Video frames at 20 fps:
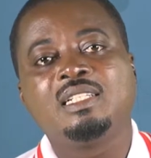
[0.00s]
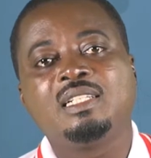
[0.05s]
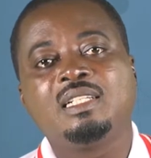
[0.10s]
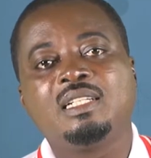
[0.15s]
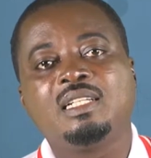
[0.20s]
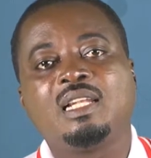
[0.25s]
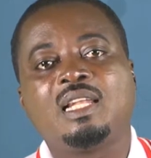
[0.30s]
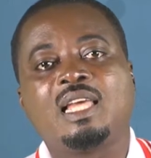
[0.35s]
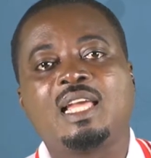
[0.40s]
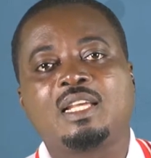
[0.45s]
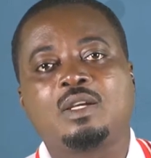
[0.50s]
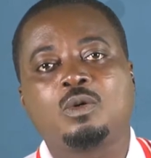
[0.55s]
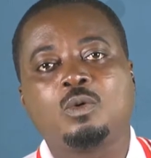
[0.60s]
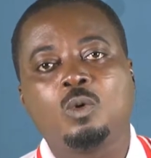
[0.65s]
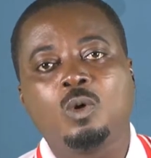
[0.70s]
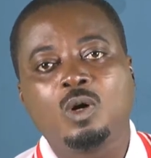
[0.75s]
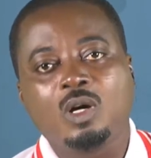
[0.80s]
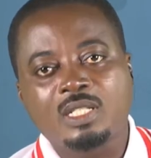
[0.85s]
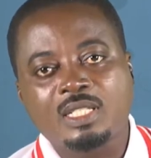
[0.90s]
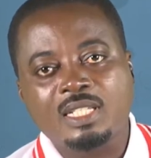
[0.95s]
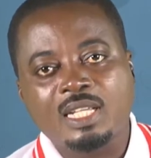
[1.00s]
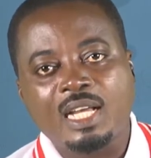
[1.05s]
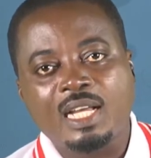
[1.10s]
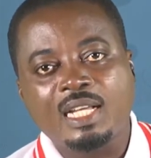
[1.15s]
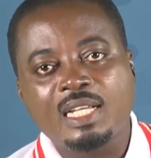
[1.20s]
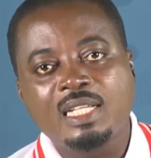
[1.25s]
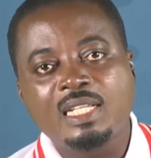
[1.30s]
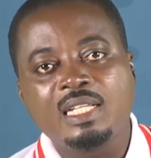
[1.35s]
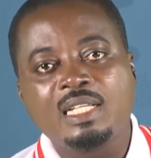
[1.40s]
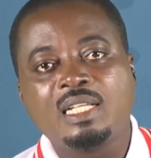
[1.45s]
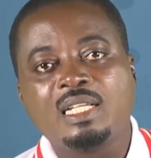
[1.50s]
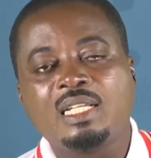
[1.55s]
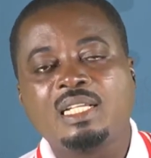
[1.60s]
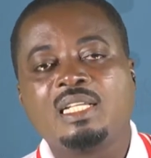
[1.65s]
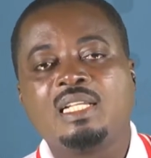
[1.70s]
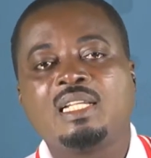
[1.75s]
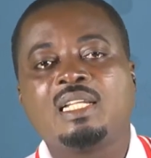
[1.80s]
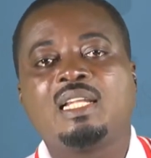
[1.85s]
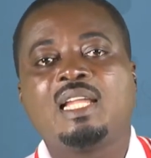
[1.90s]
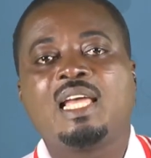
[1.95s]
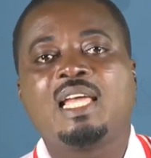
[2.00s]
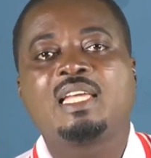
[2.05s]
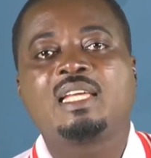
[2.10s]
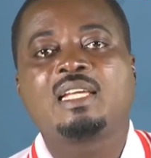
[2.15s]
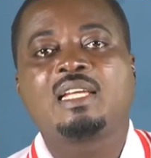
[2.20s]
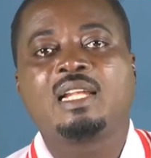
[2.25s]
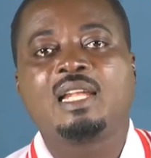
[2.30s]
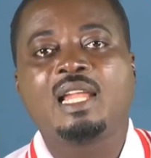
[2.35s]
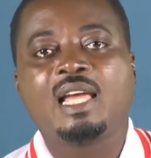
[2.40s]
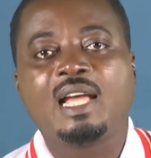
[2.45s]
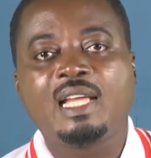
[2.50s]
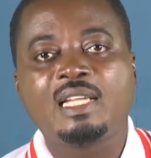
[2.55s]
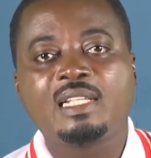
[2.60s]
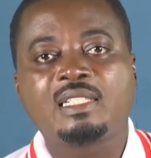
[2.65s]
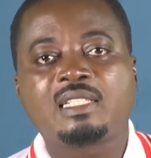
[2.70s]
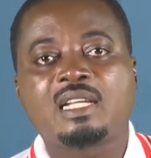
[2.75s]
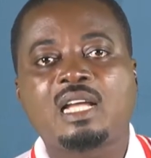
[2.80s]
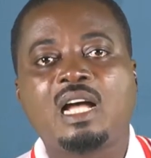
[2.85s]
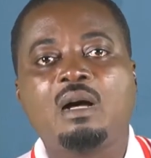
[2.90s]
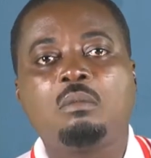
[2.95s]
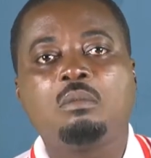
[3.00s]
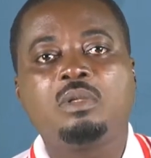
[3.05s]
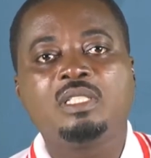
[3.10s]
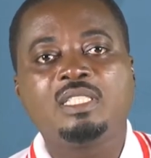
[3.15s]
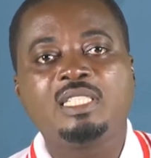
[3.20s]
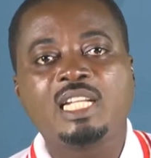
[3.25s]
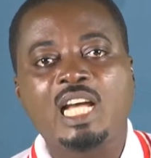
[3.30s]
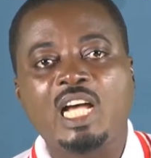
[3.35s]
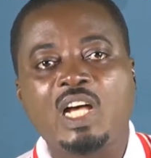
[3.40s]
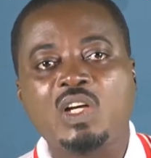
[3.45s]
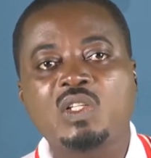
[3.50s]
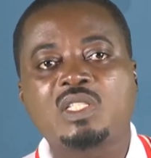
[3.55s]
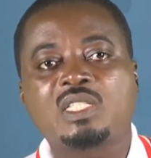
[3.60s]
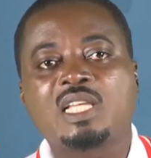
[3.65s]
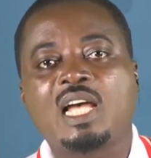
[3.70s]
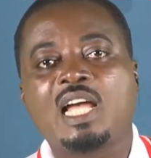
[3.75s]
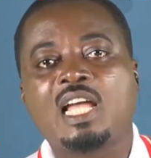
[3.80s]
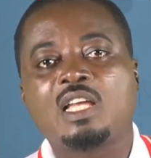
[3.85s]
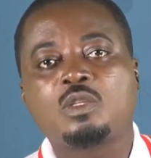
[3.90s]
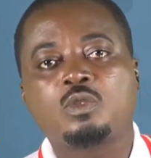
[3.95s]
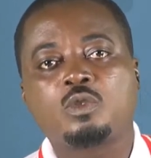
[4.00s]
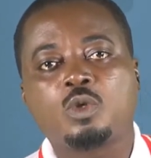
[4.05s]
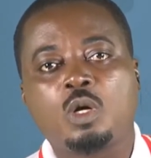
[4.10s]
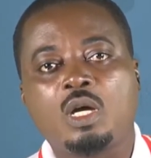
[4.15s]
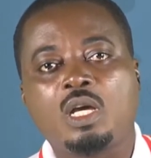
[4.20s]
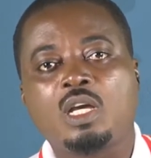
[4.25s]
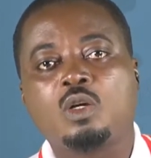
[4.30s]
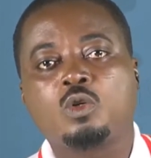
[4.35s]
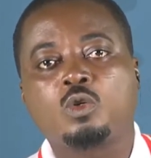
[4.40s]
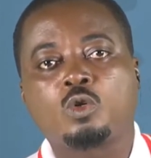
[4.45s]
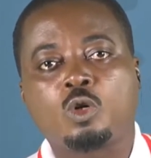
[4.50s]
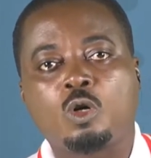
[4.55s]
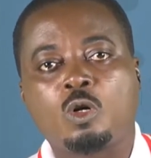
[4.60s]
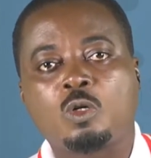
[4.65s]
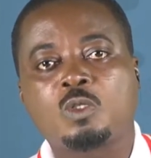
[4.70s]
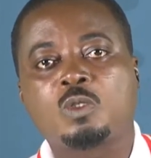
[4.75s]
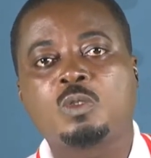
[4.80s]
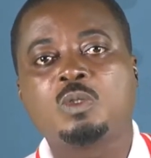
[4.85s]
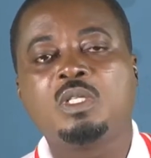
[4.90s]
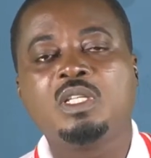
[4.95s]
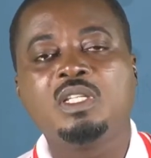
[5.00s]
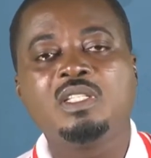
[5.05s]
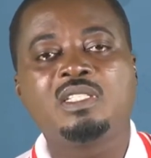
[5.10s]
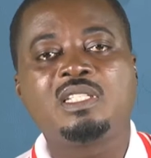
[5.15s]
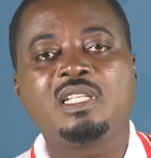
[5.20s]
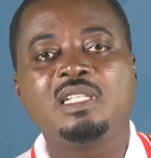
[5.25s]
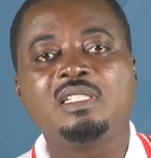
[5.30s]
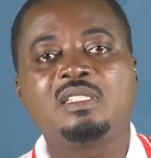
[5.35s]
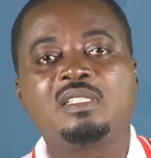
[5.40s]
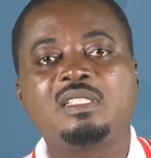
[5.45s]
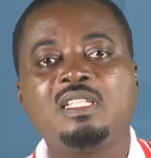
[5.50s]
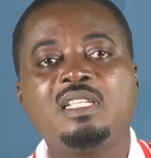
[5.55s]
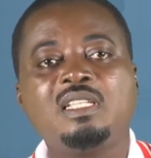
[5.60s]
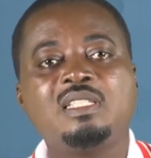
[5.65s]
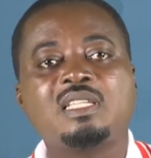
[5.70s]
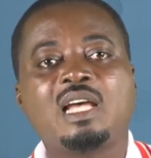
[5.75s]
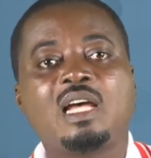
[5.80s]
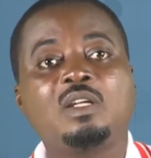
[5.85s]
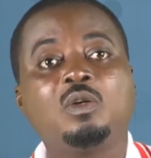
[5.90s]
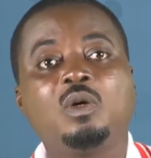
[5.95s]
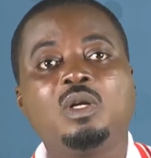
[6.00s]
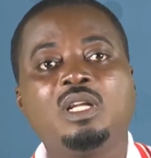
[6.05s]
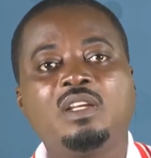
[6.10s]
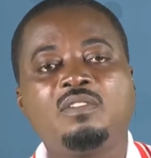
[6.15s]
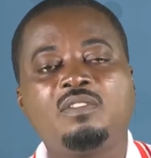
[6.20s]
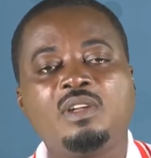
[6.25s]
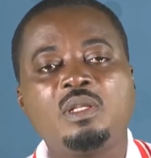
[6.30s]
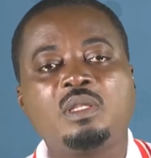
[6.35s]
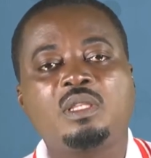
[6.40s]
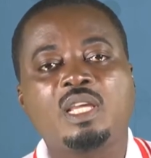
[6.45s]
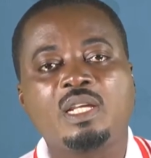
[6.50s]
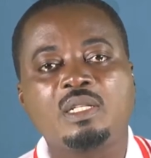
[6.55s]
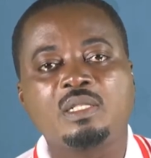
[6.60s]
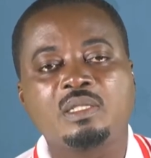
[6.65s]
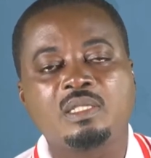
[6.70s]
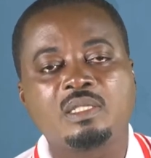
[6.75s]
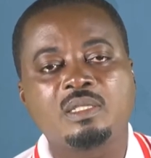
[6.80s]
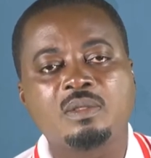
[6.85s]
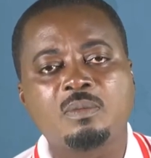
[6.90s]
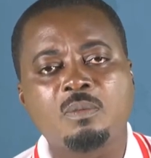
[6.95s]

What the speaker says: Like water, like light, carbon dioxide, soil, rocks, these things. These are non-living things.